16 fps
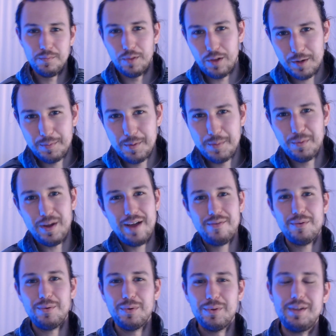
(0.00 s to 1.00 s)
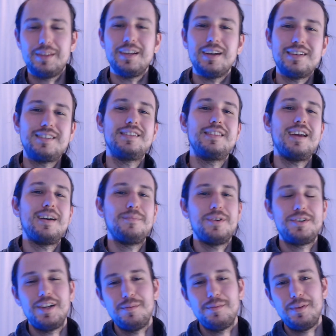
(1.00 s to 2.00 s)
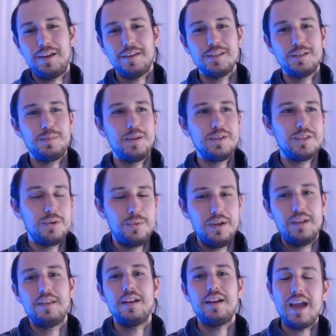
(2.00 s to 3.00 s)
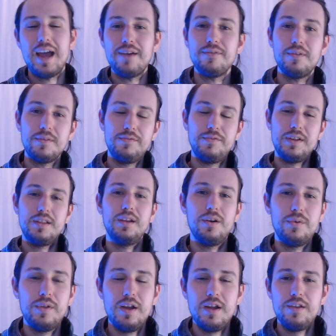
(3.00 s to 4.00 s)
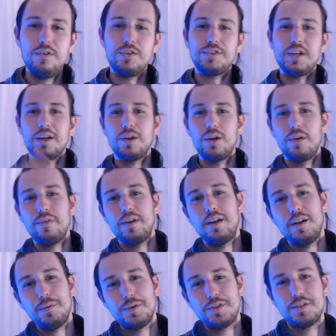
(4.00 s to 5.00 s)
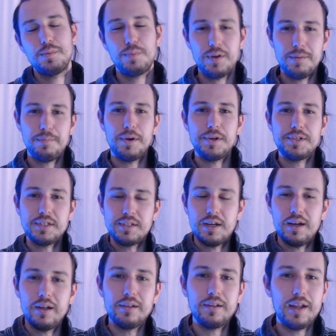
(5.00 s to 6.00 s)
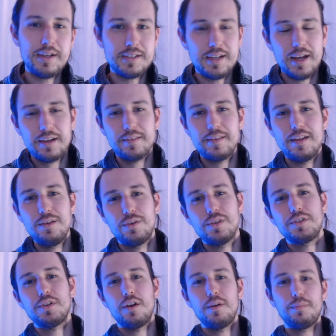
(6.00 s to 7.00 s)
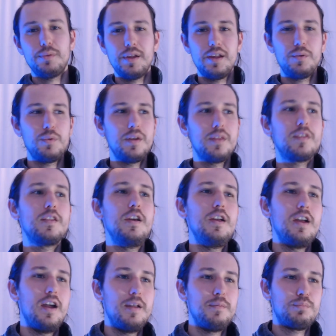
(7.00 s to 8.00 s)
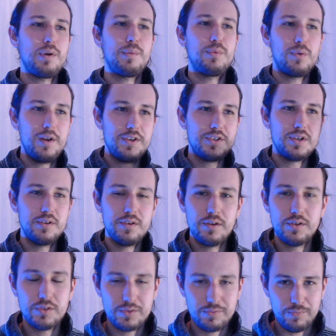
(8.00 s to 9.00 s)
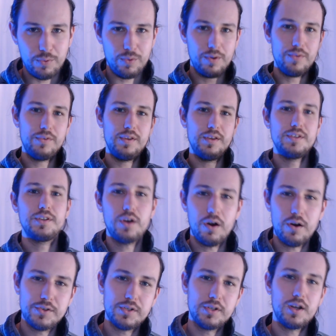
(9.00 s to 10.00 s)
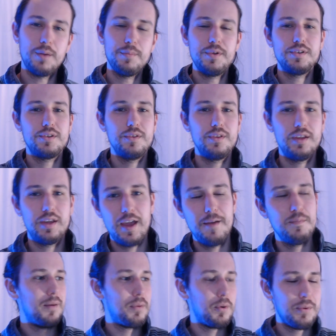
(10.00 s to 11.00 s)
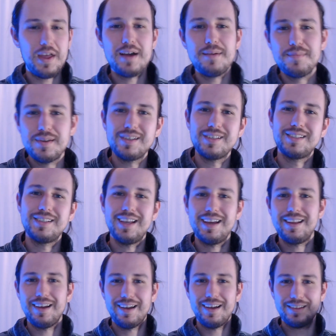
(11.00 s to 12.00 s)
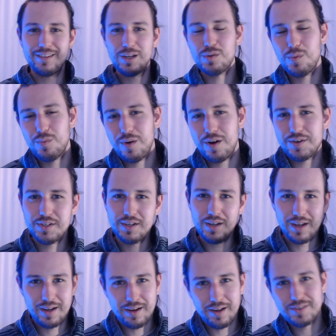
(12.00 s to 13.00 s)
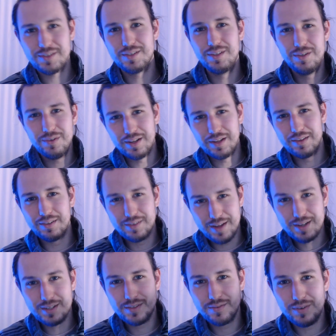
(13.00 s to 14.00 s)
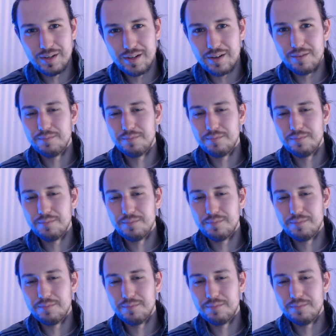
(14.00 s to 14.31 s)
a lot of people haven't really touched it that much yet because it's been so weak. Then I have a video, you can check it over here, which is a pretty budget Light deck that you can start playing with in preparation for these cards to come into the game. But with that being said, thanks for watching and I'll see you in the next video.